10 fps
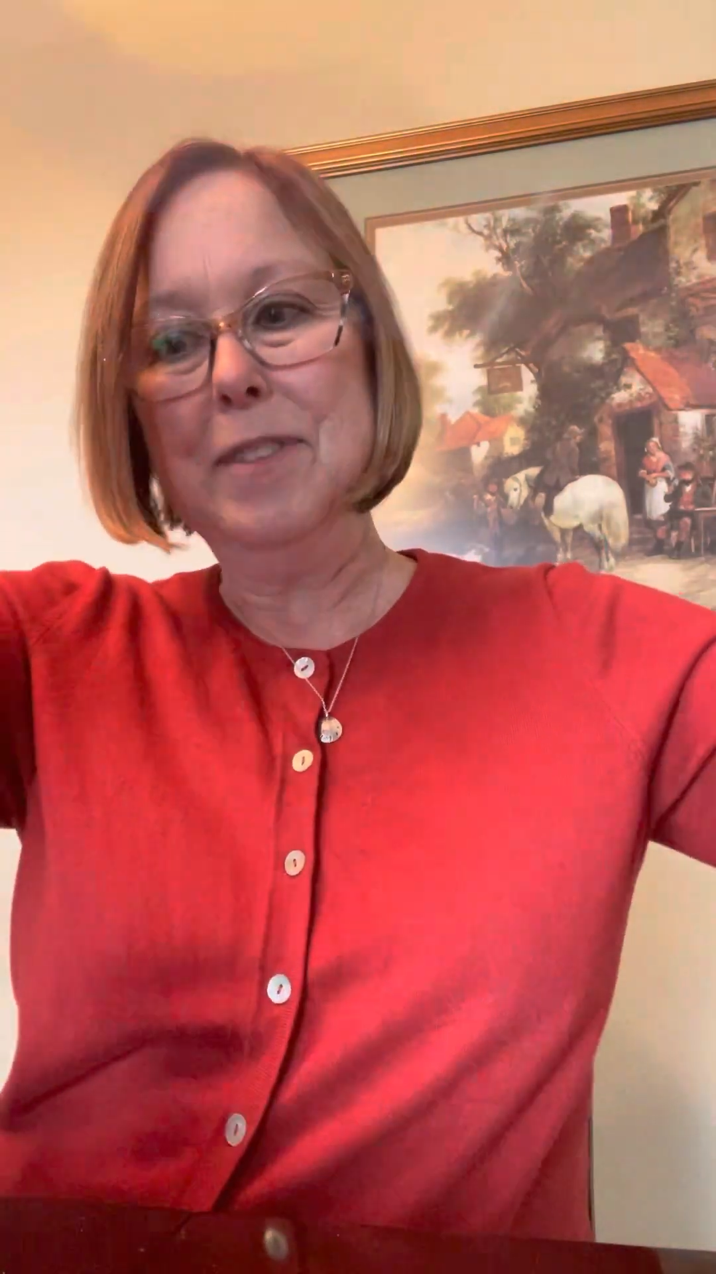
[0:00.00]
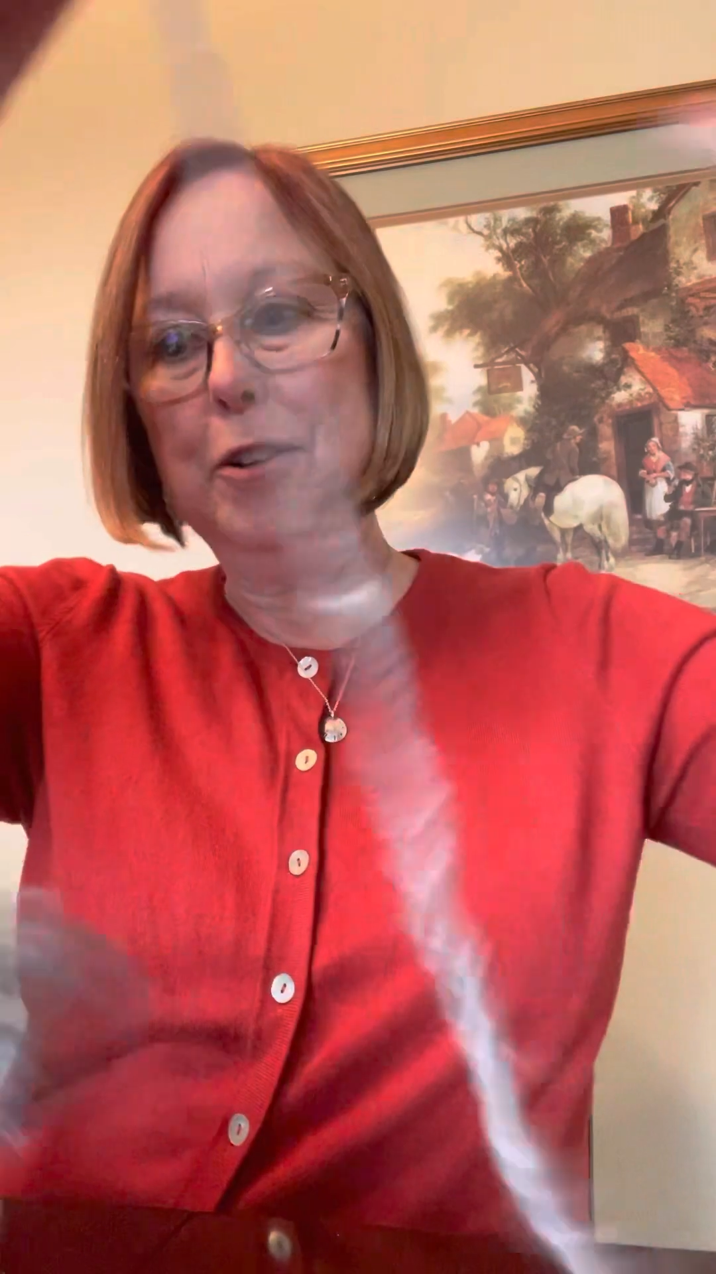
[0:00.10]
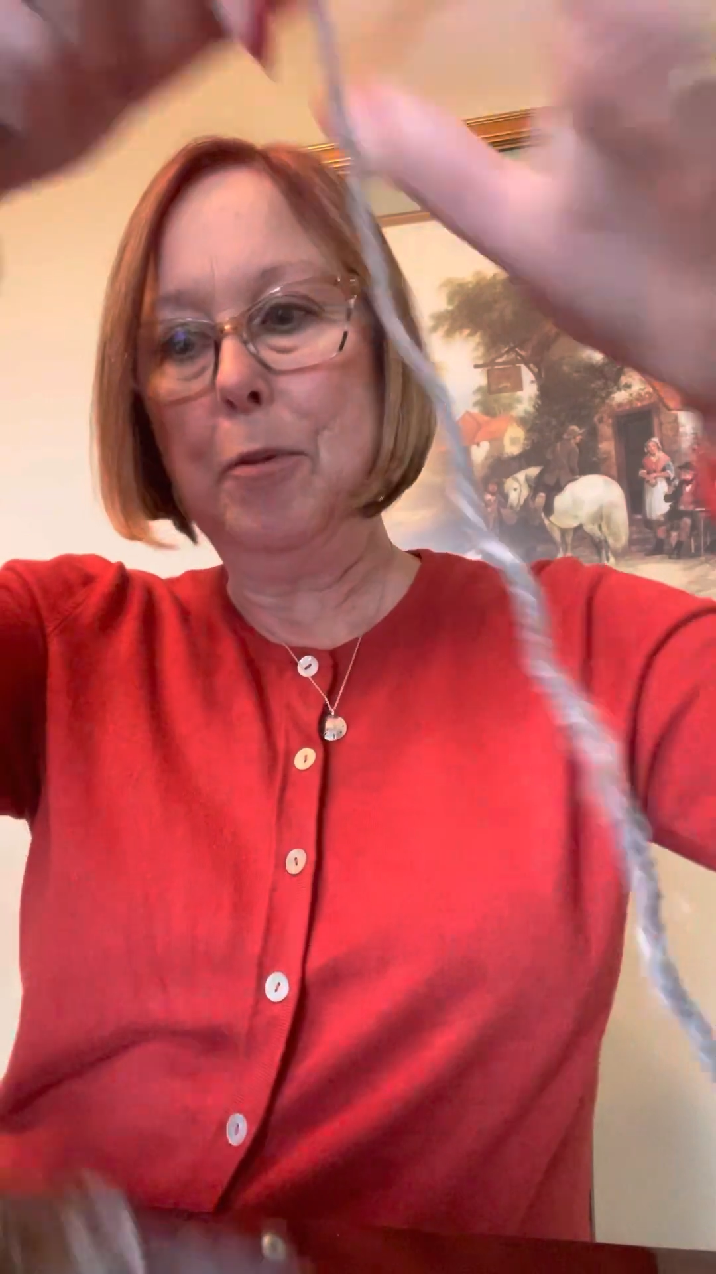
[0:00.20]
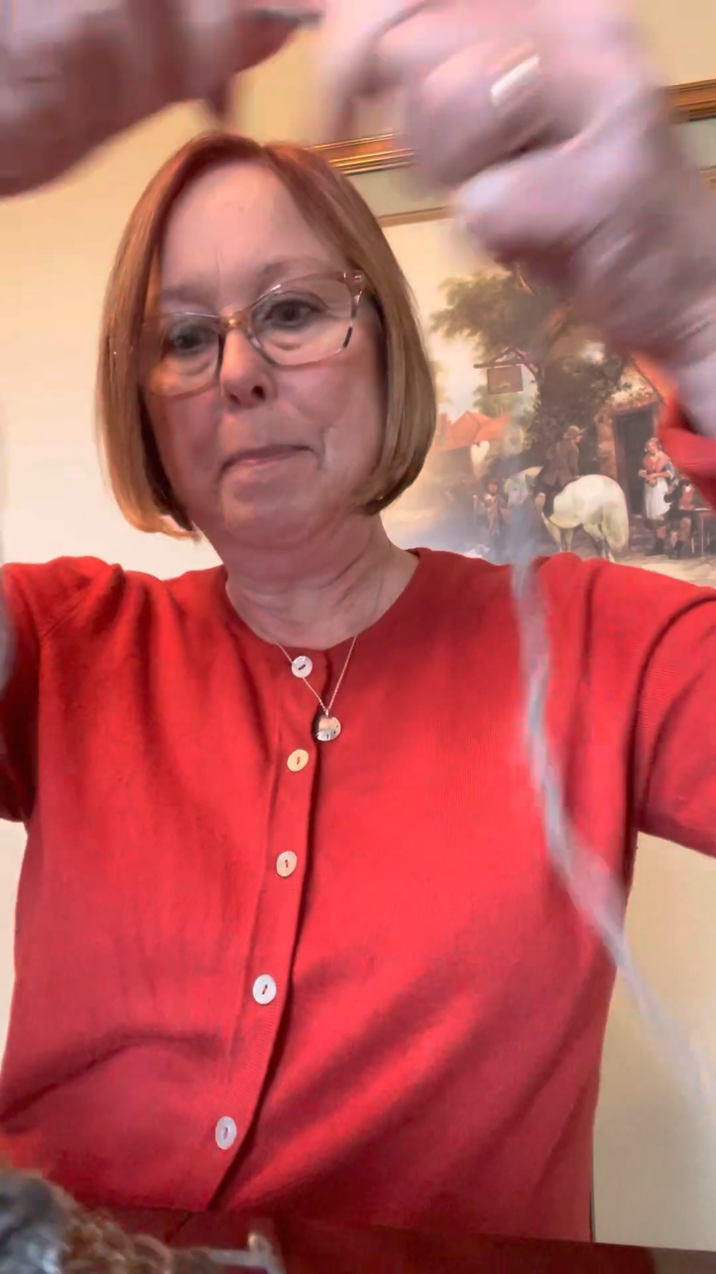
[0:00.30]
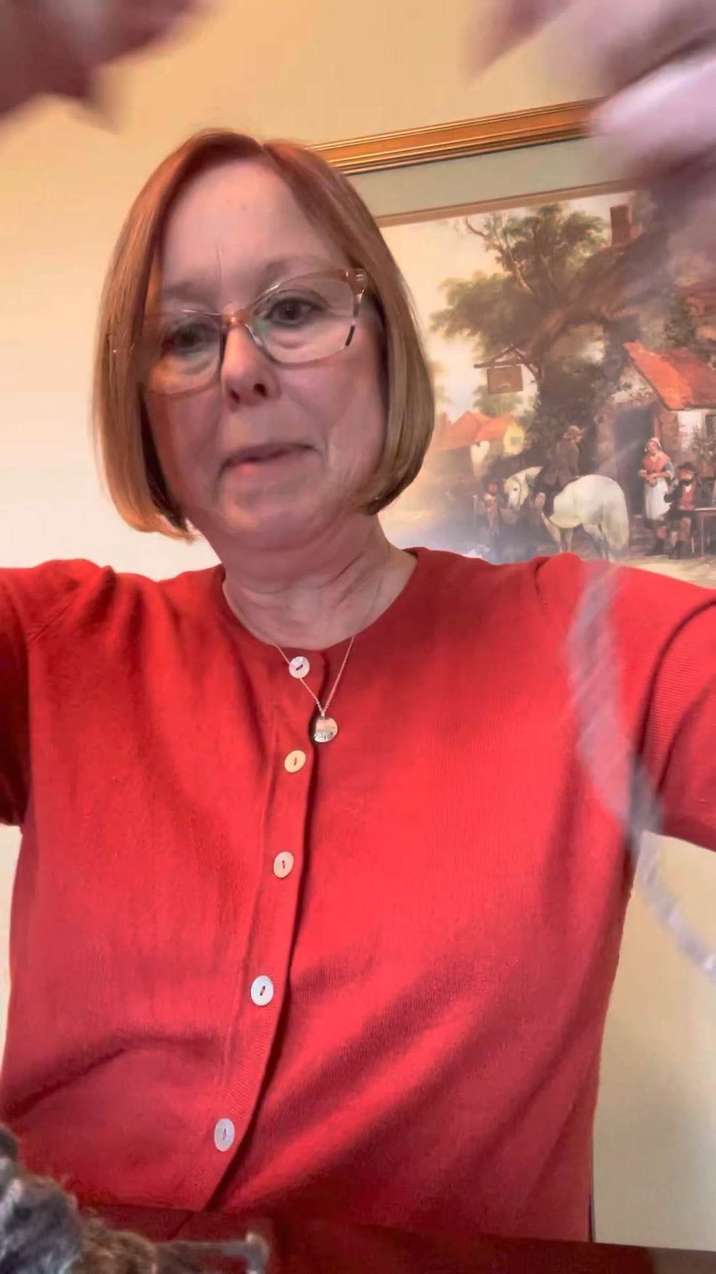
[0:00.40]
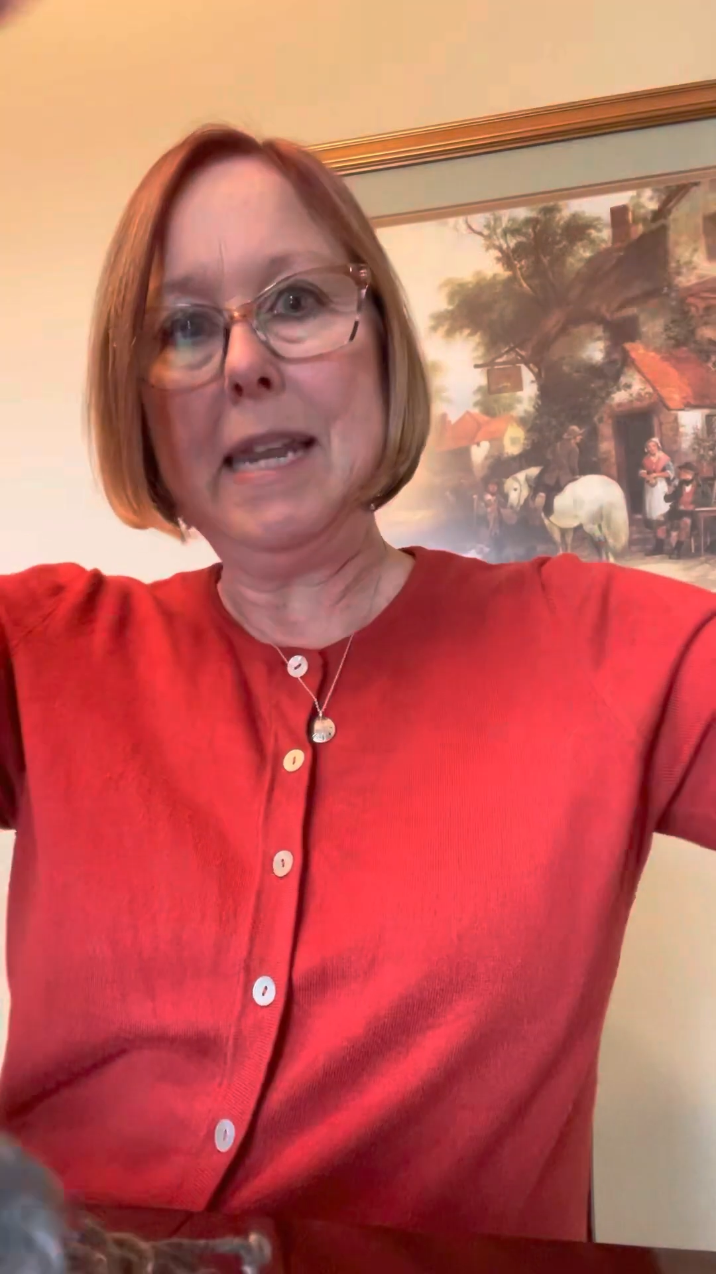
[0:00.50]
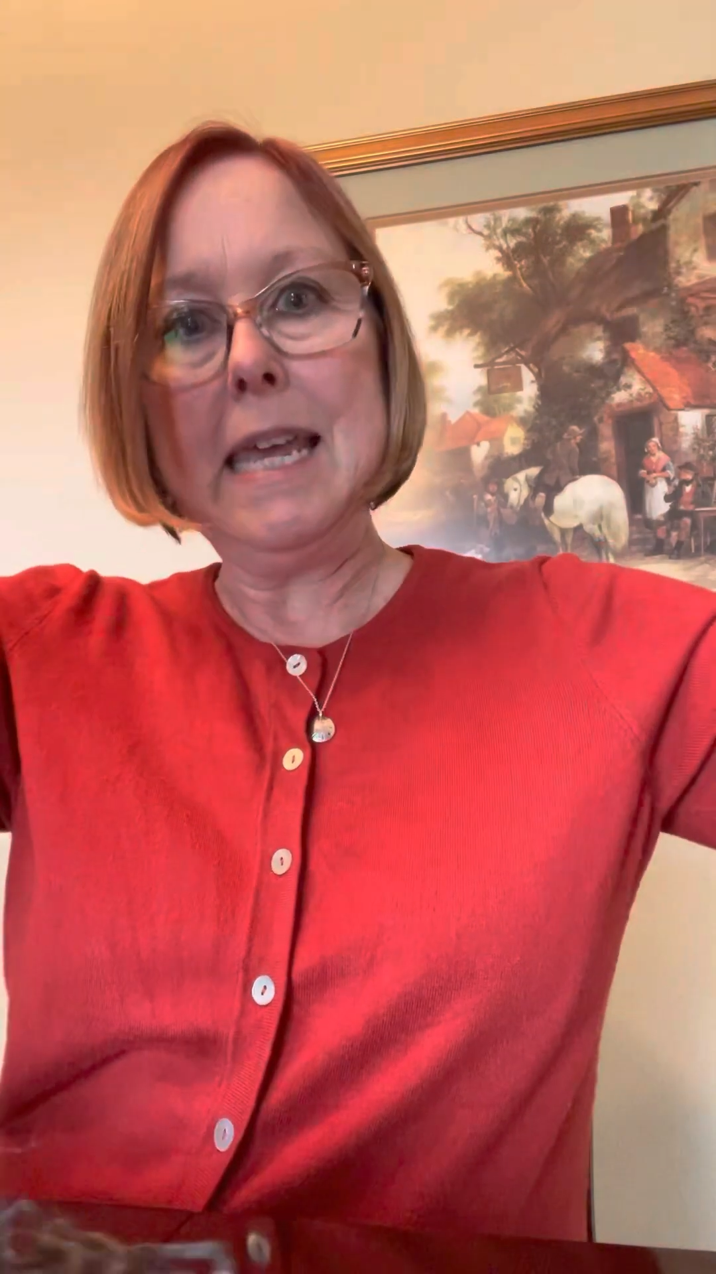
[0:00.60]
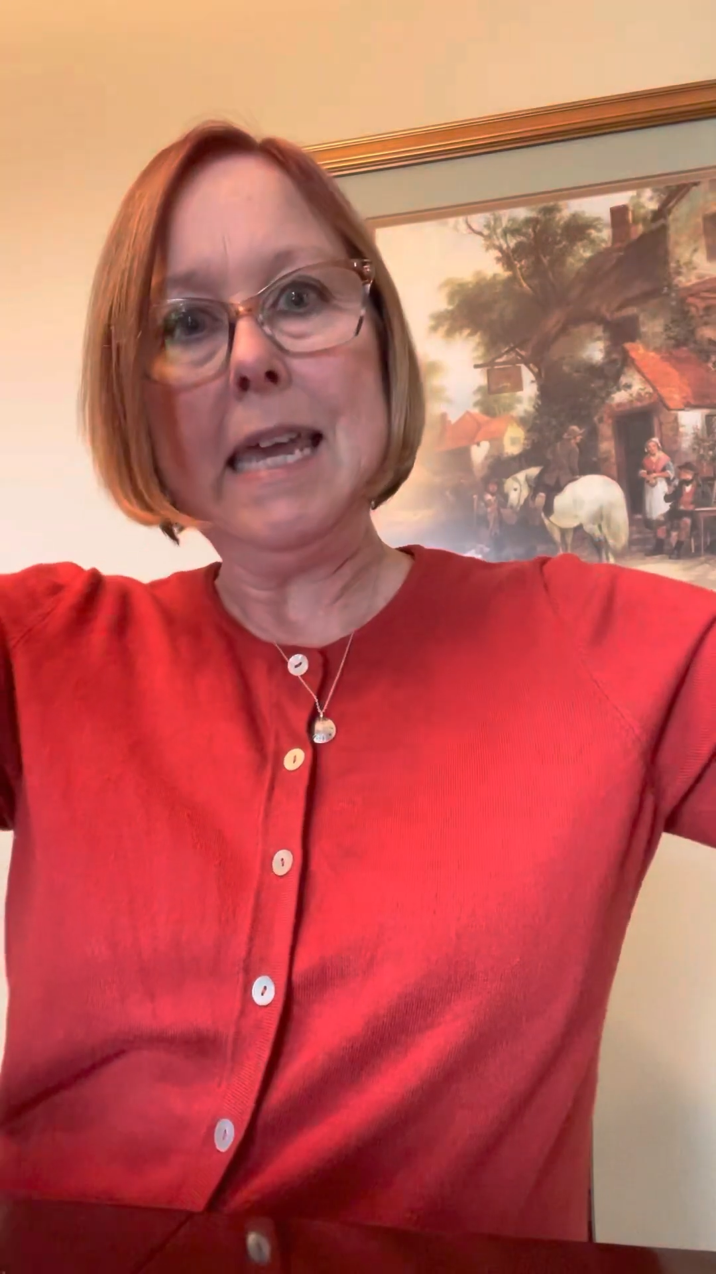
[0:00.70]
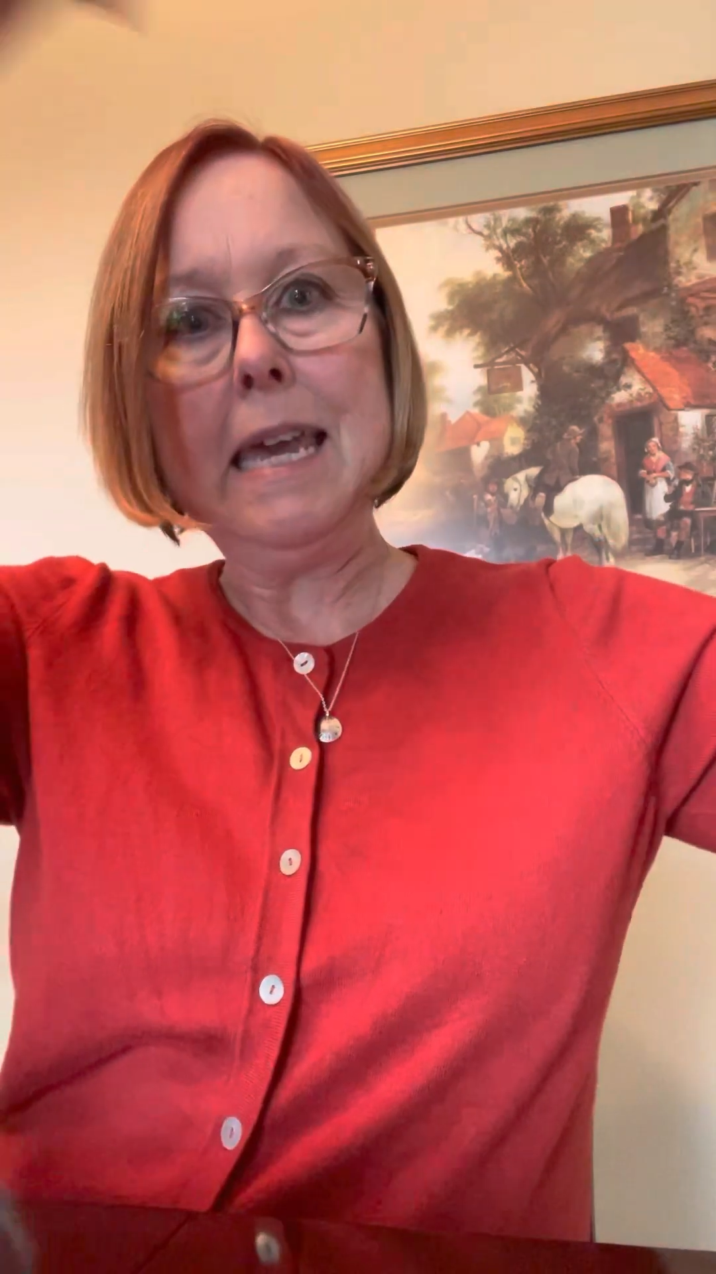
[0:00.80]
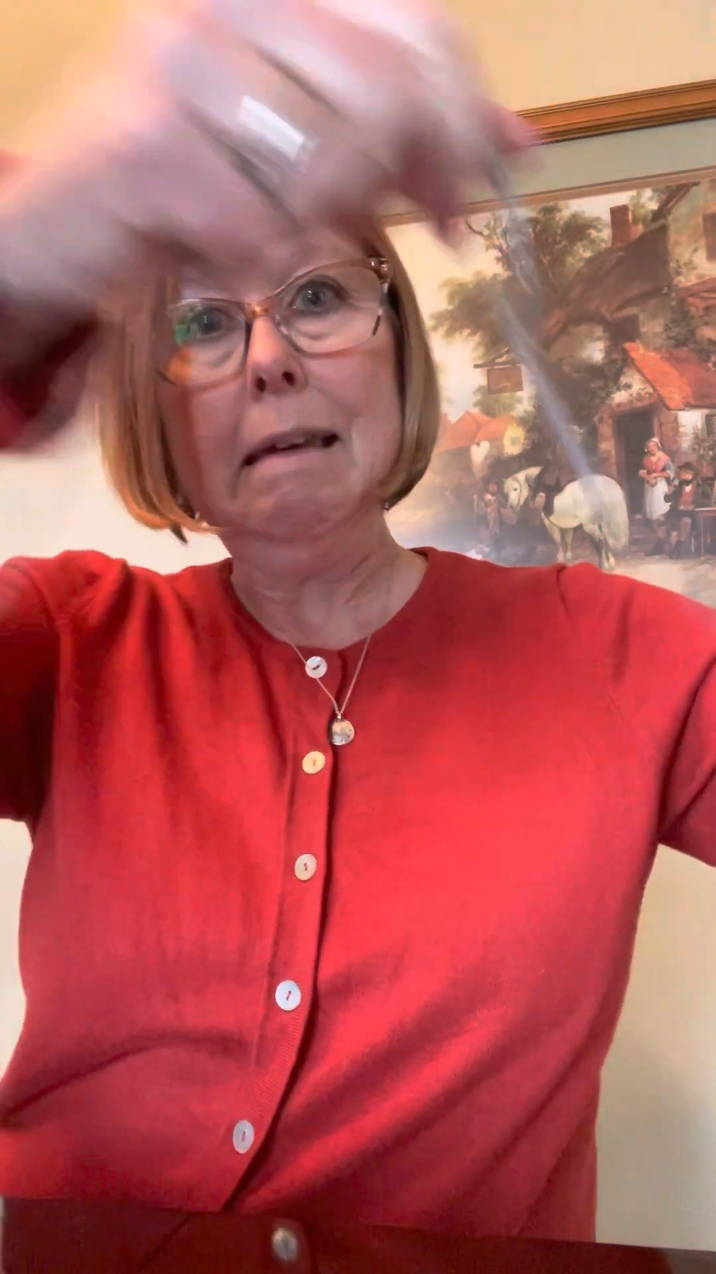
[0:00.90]
little
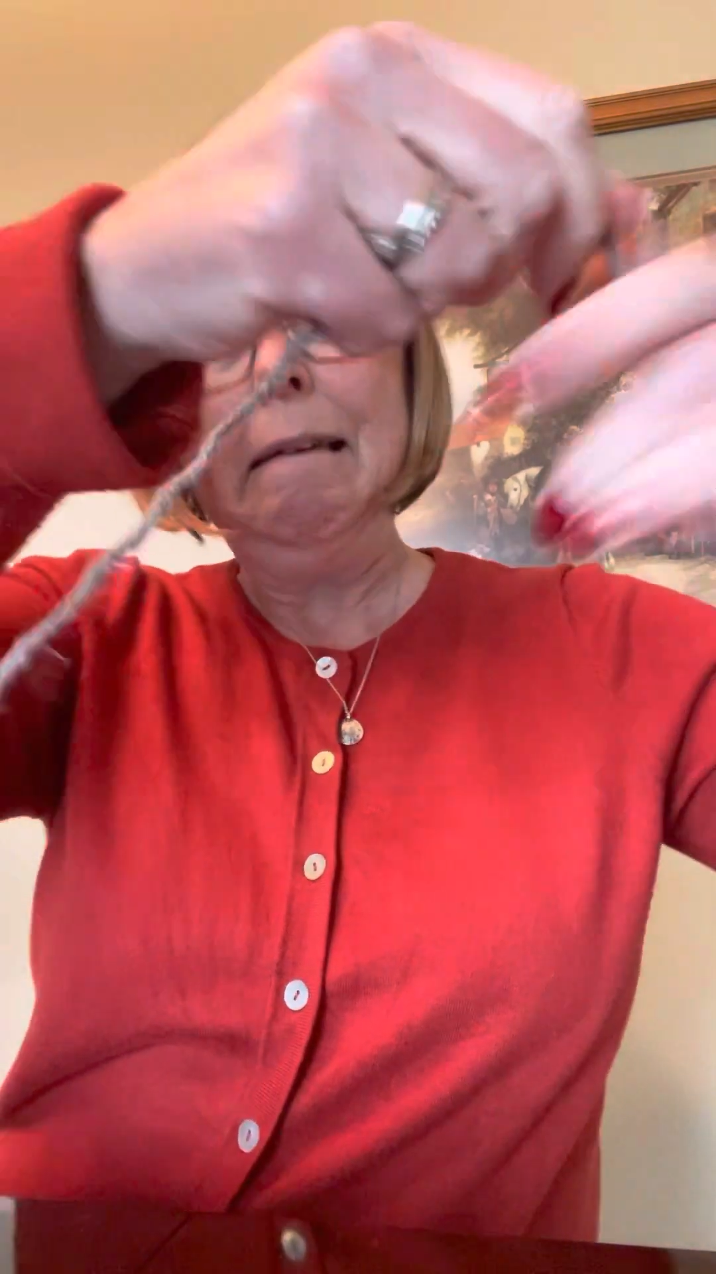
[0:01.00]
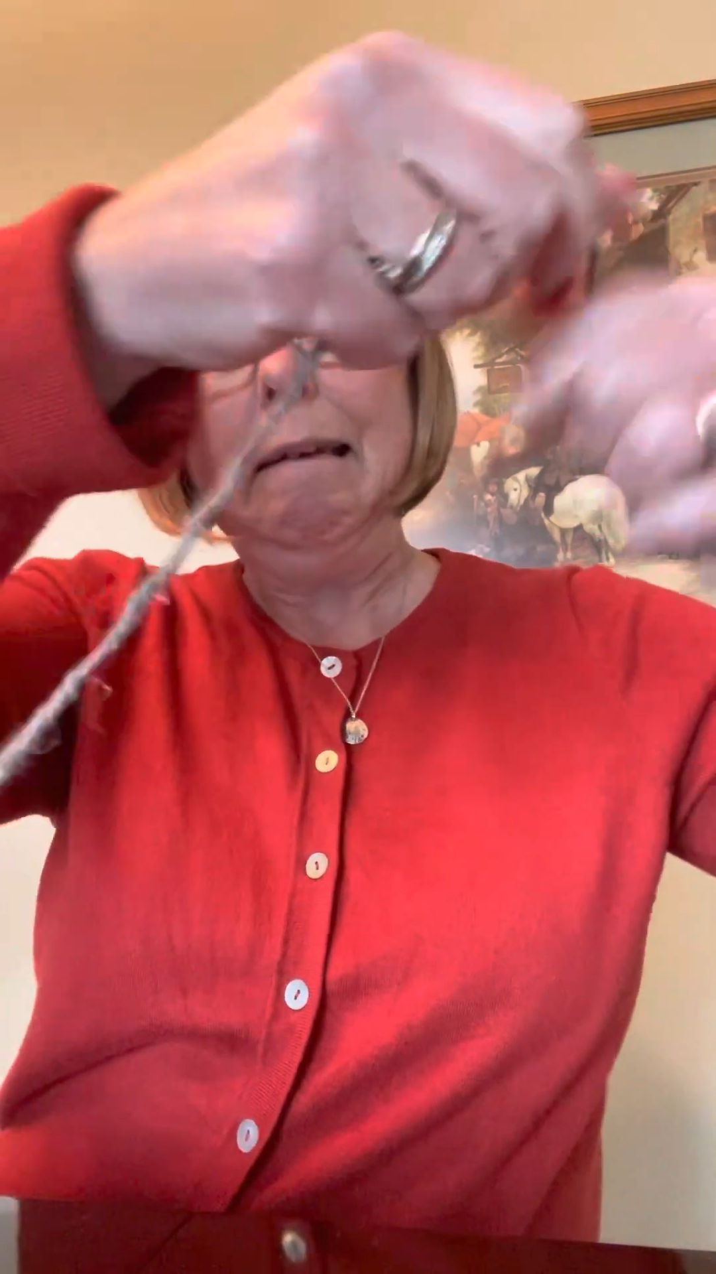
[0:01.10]
mini